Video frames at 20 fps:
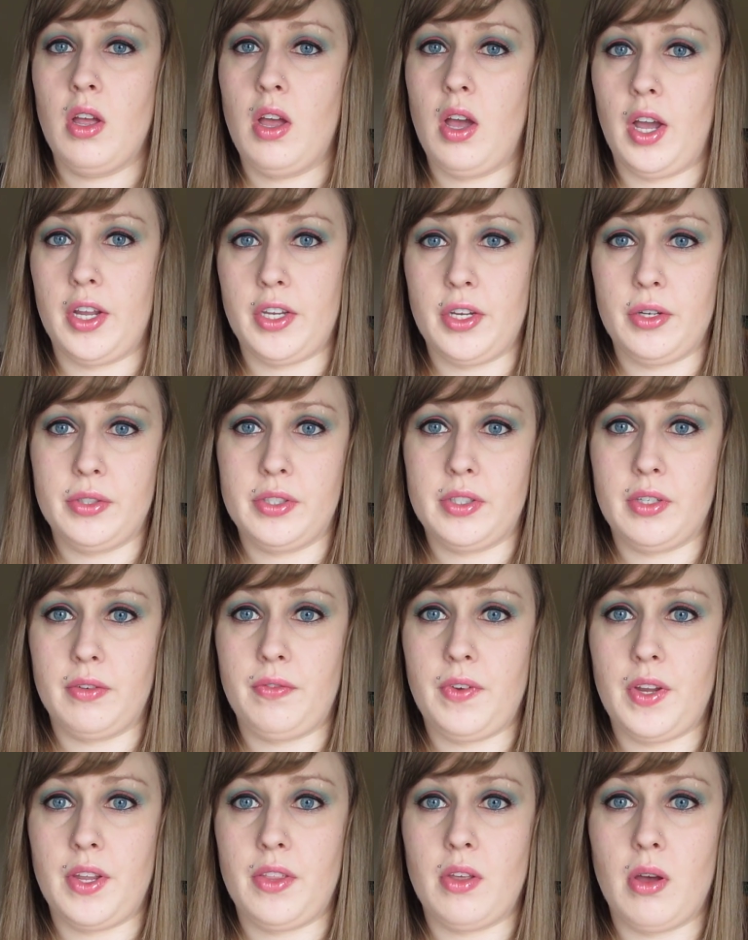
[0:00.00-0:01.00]
I used to
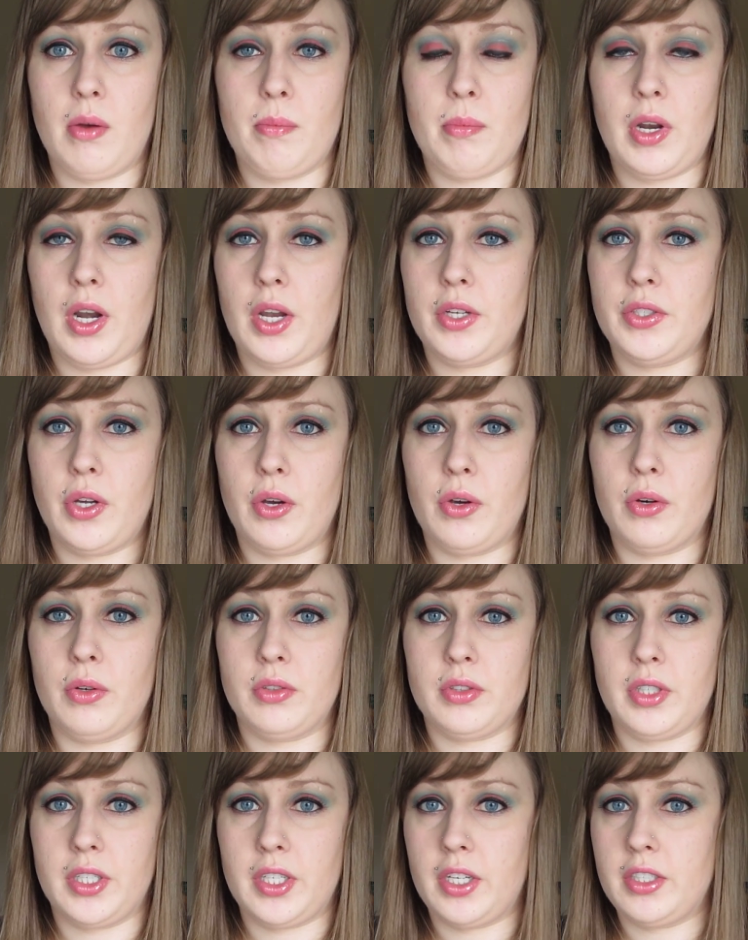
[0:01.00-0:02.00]
feed them, but I
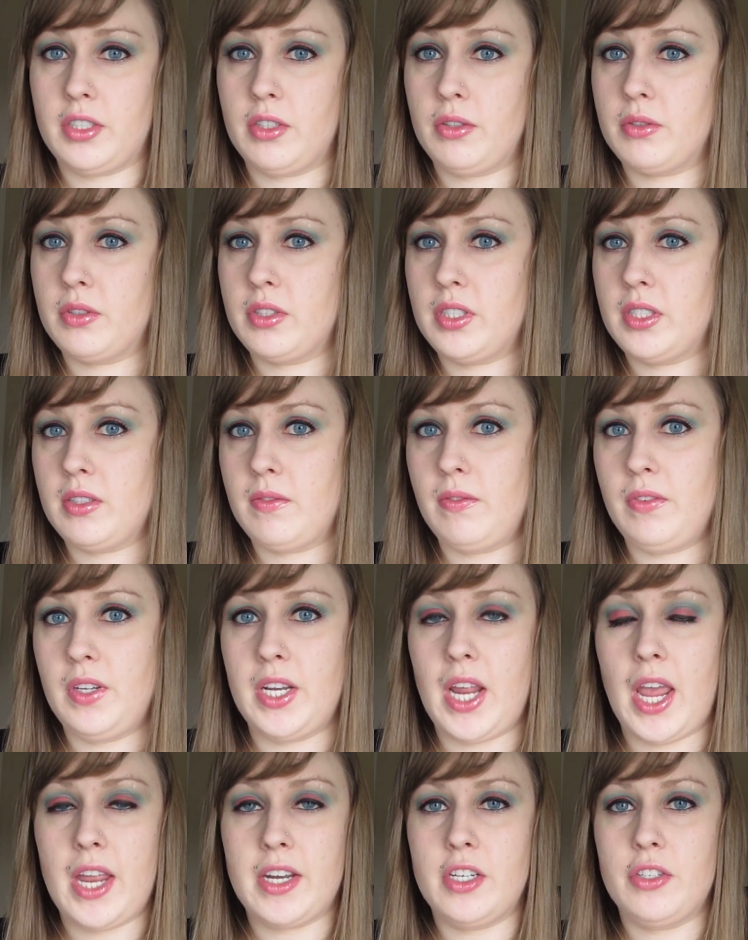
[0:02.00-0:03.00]
don't. Like, I don't
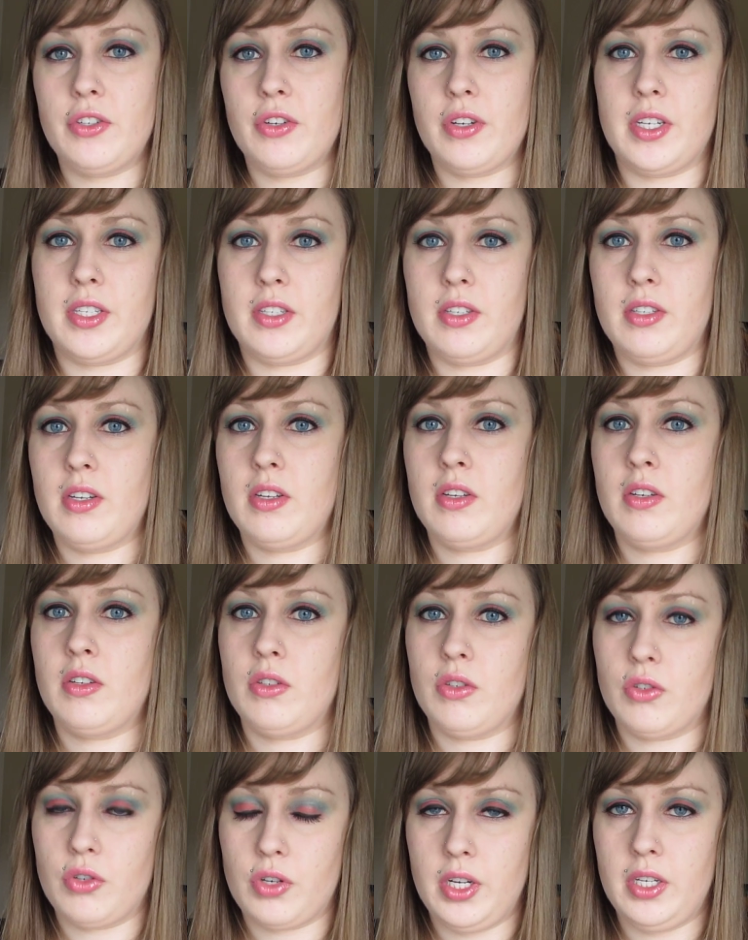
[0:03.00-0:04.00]
feed any treats.
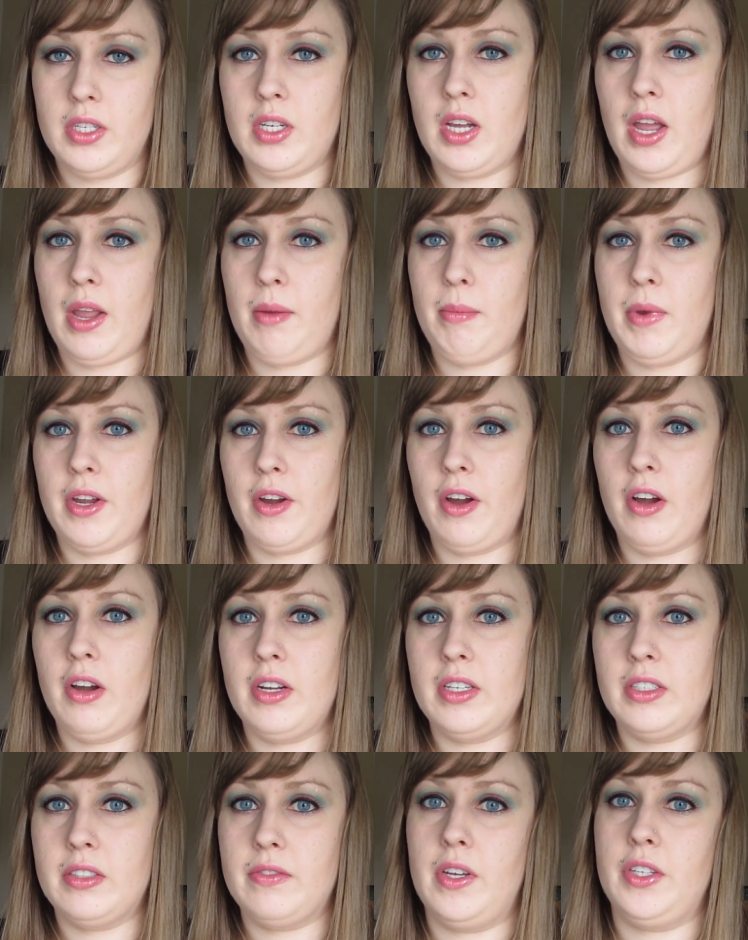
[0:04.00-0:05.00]
Treat time here
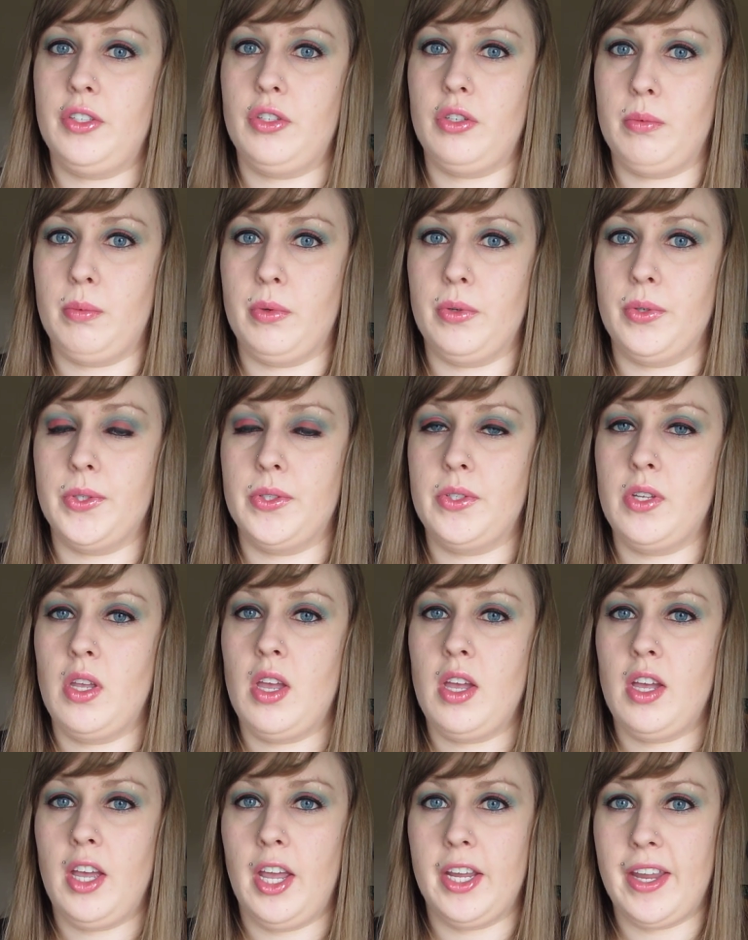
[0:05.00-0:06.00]
is vegetables.
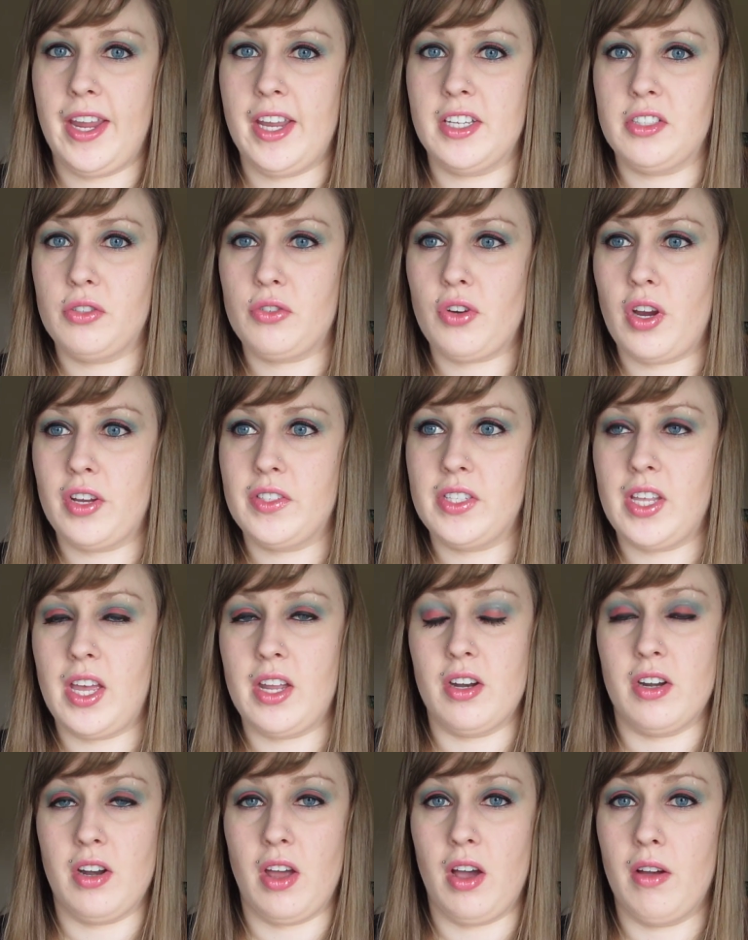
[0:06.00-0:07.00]
I can't stress
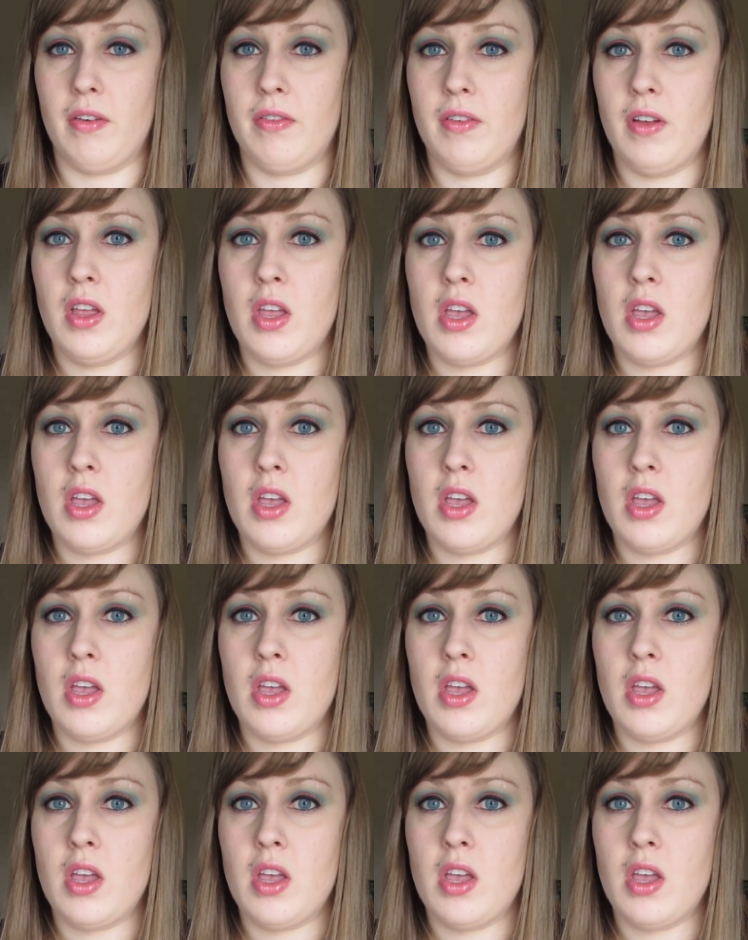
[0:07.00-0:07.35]
that enough.